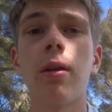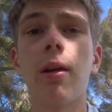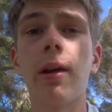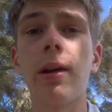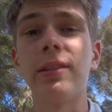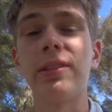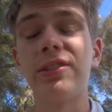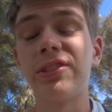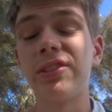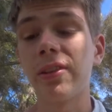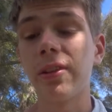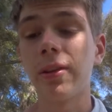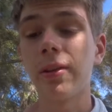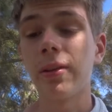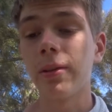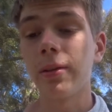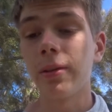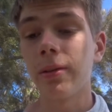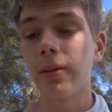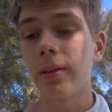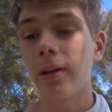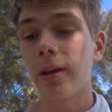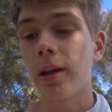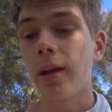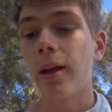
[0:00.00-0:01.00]
Alright,
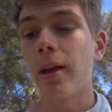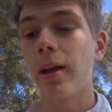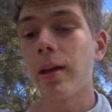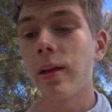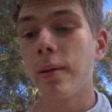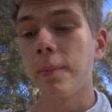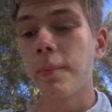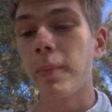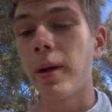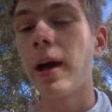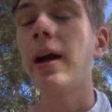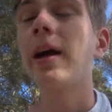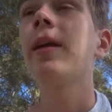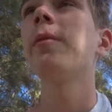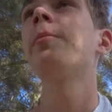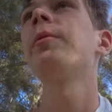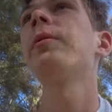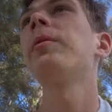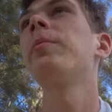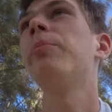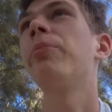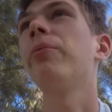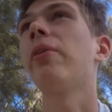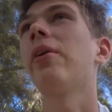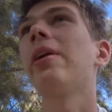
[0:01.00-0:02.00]
so um, I had a
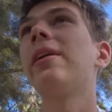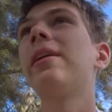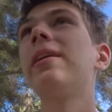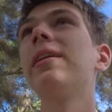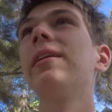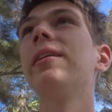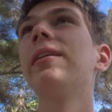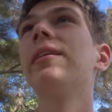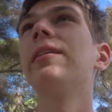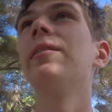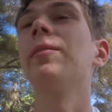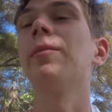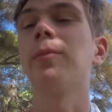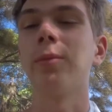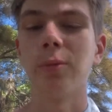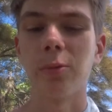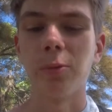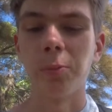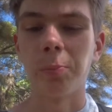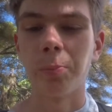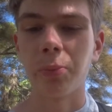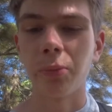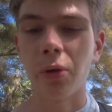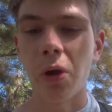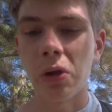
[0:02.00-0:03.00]
bit of brekkie,
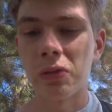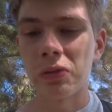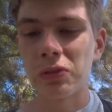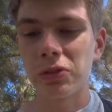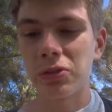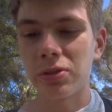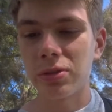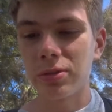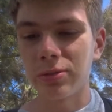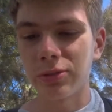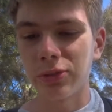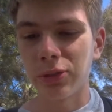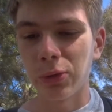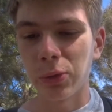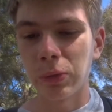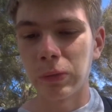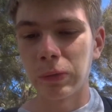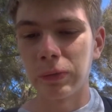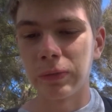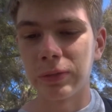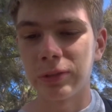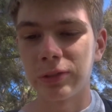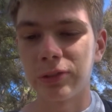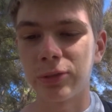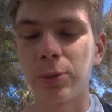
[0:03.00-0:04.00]
well brunch, sort
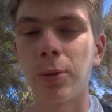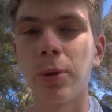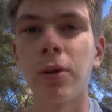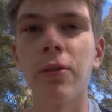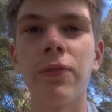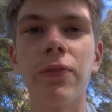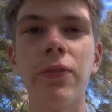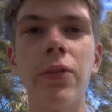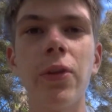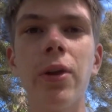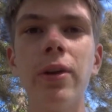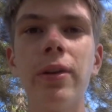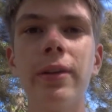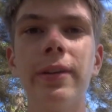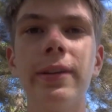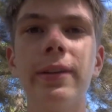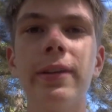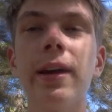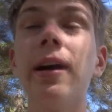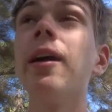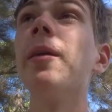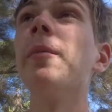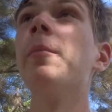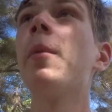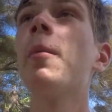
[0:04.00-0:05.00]
of, it's
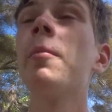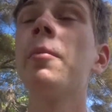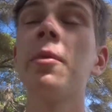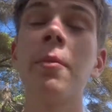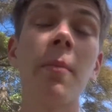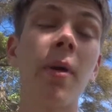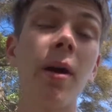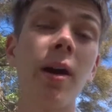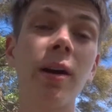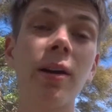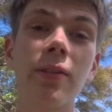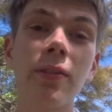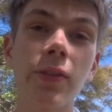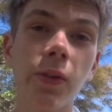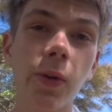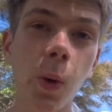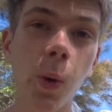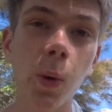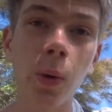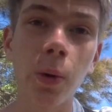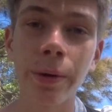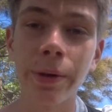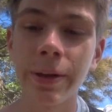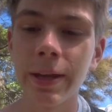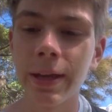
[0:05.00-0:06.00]
12.30. Uh, Mum and Mark have
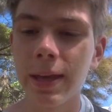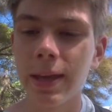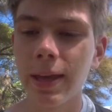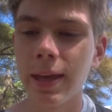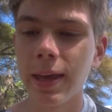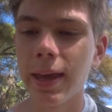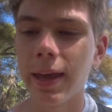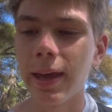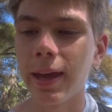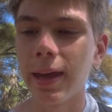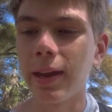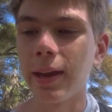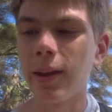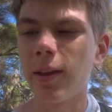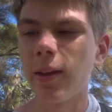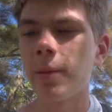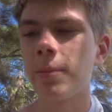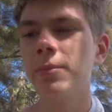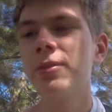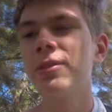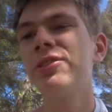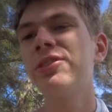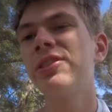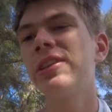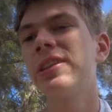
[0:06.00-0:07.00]
gone and
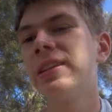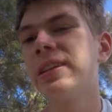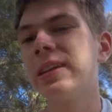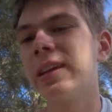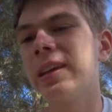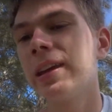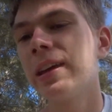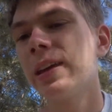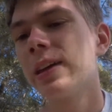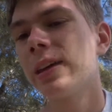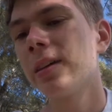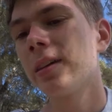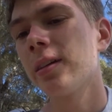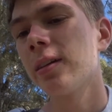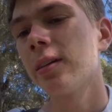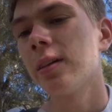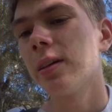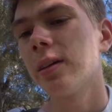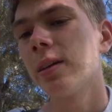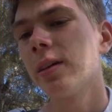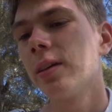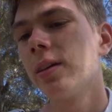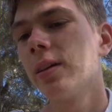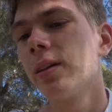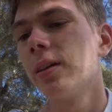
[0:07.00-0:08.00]
I'm just sitting here
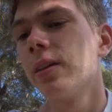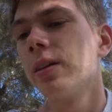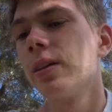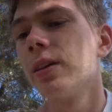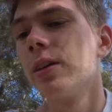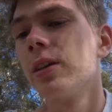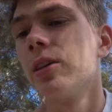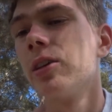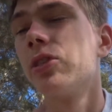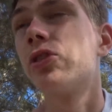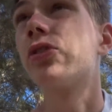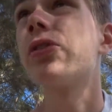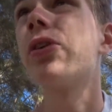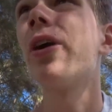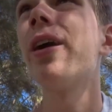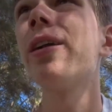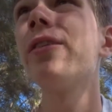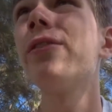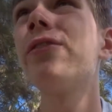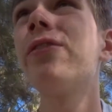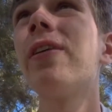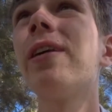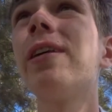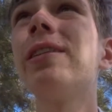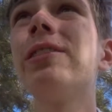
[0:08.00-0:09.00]
trying
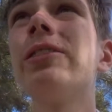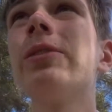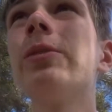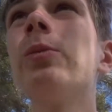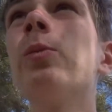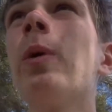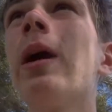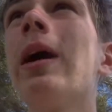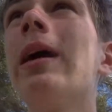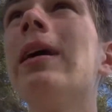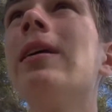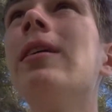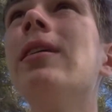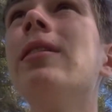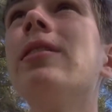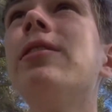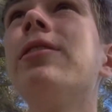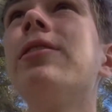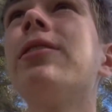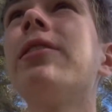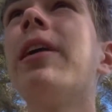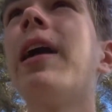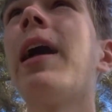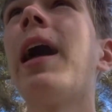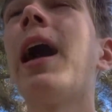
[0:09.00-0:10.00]
to find some
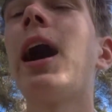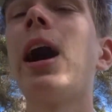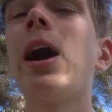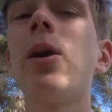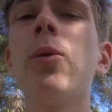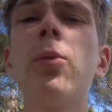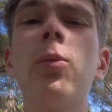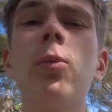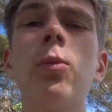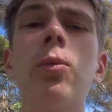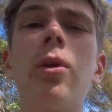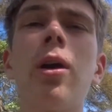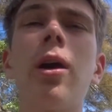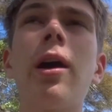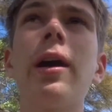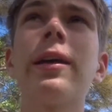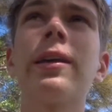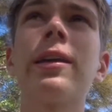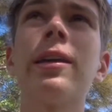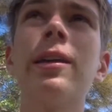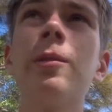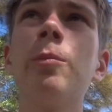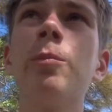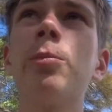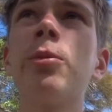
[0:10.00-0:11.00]
ways how I
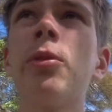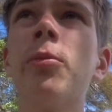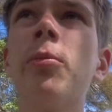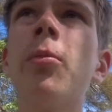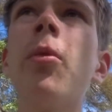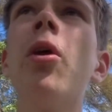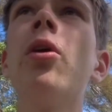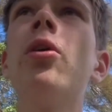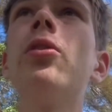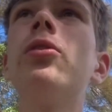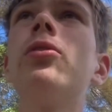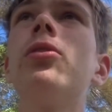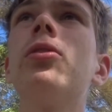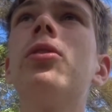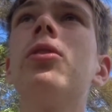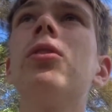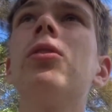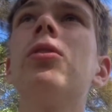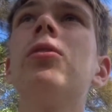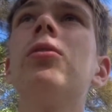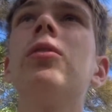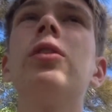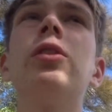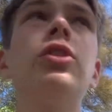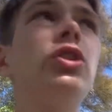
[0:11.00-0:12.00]
can promote
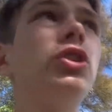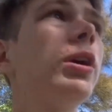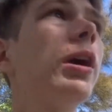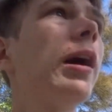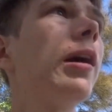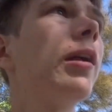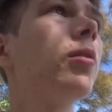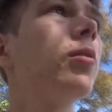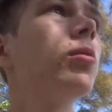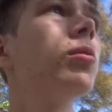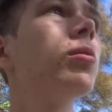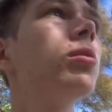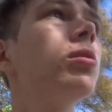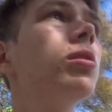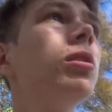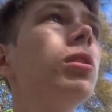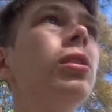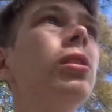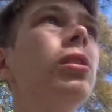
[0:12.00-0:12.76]
the channel